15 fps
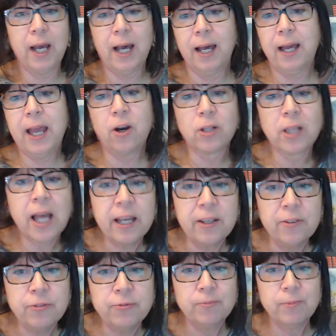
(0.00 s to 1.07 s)

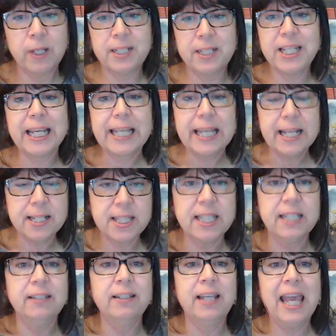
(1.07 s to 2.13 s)
airline tickets
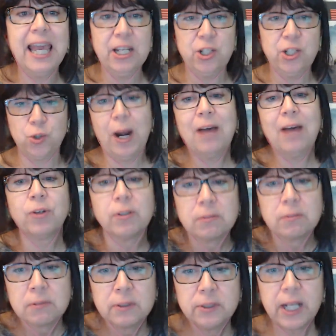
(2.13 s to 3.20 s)
and travel
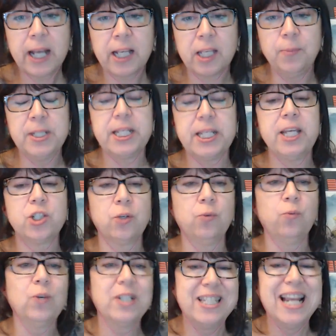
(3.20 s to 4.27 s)

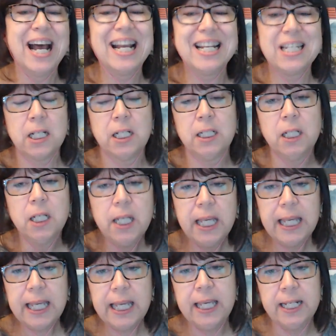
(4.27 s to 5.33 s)
documentation was not done
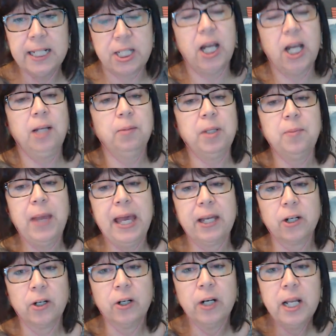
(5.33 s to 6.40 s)
in a timely
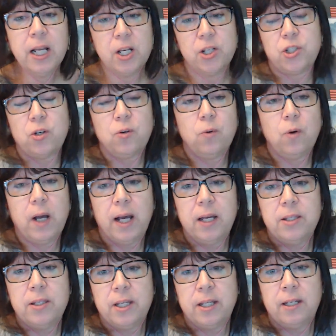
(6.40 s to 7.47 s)
manner. So
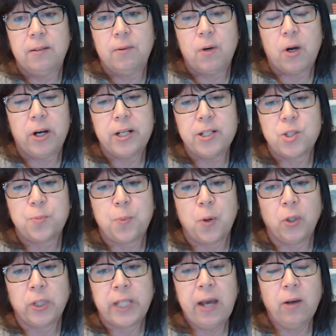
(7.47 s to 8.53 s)
the artists
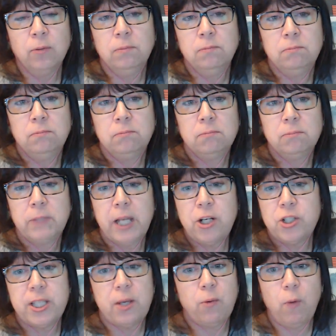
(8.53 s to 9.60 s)
pulled out. They
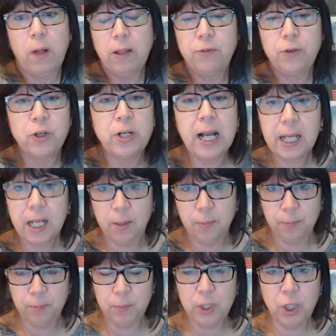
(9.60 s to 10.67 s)
just said, well, if you're not going to,
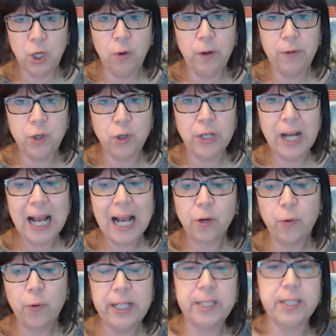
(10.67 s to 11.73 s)
you know, if you're not
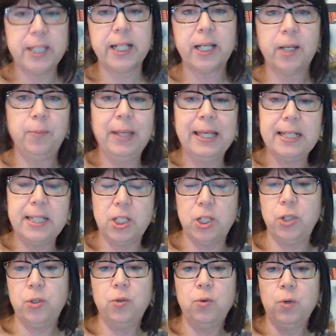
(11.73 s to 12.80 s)
going to commit
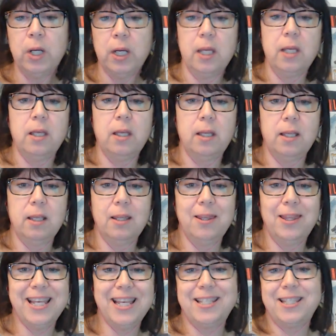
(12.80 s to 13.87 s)
to the